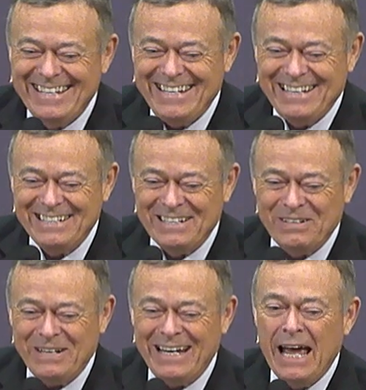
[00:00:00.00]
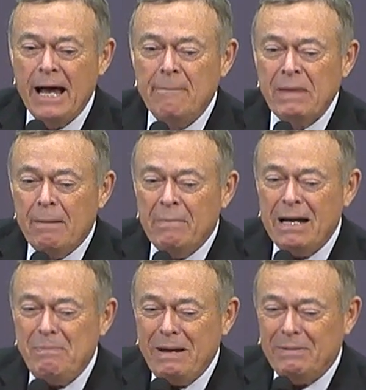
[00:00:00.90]
she doesn't agree.
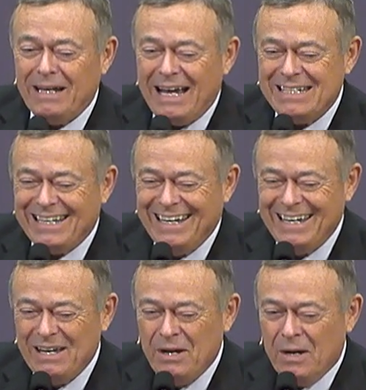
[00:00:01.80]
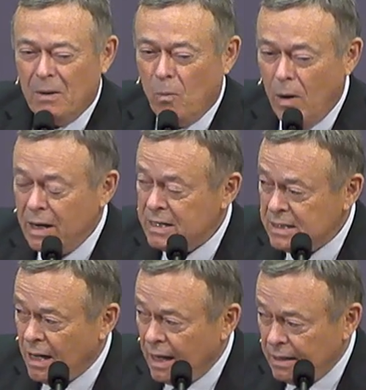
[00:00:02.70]
Many people ask, what is
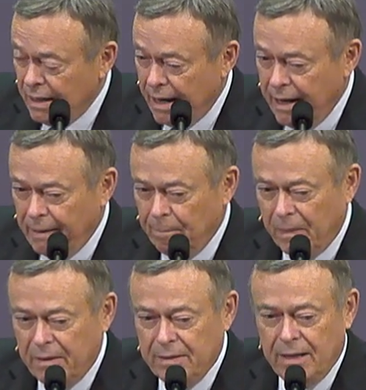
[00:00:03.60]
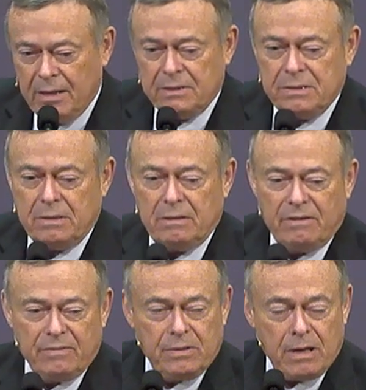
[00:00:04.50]
God like? And the answer
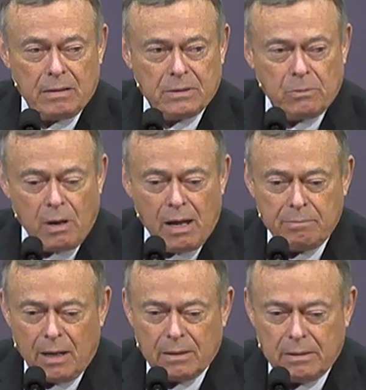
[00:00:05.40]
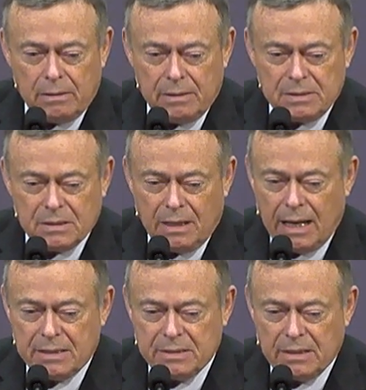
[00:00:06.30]
of Dr. Radmacher is
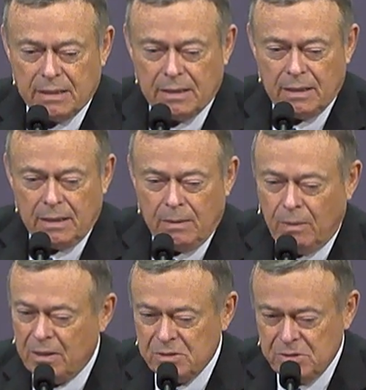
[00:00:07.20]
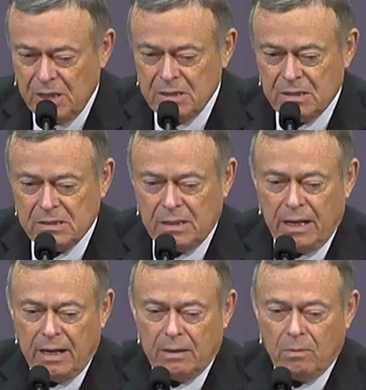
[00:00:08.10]
classic. What is Jesus
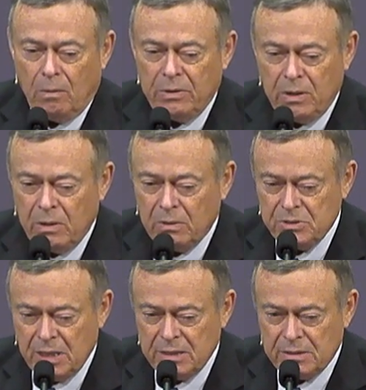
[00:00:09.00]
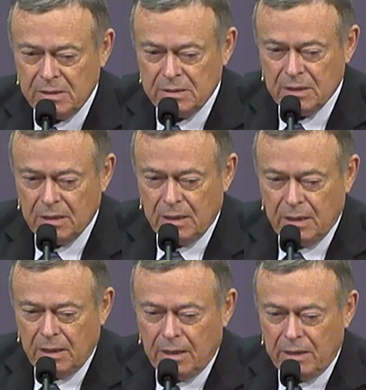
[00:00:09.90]
like? Well, when you know Jesus,
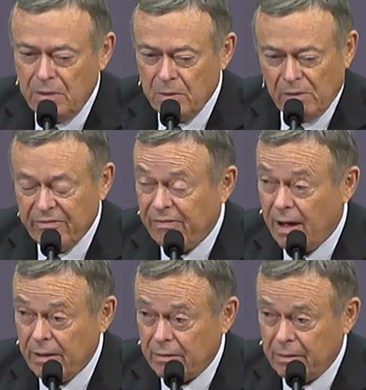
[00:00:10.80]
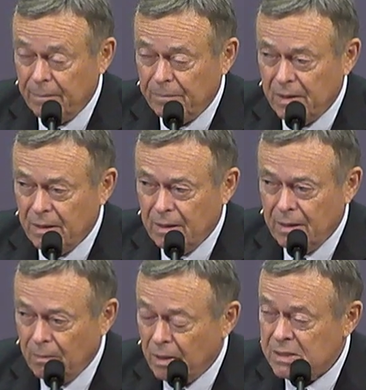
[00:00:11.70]
you know the Father.
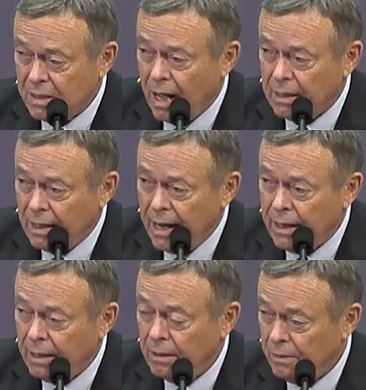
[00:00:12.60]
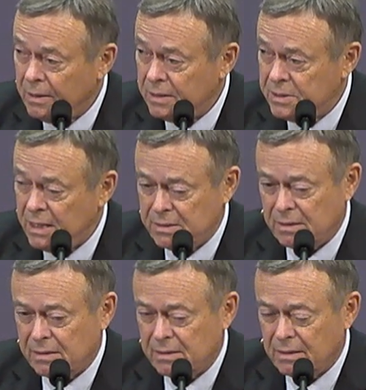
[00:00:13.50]
What is God like? Look at
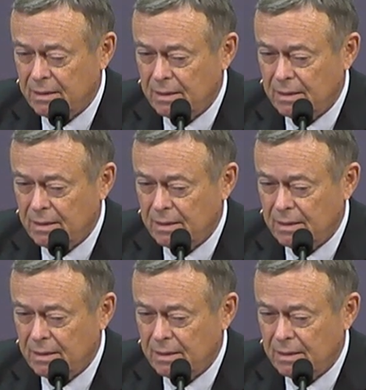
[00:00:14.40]
Jesus.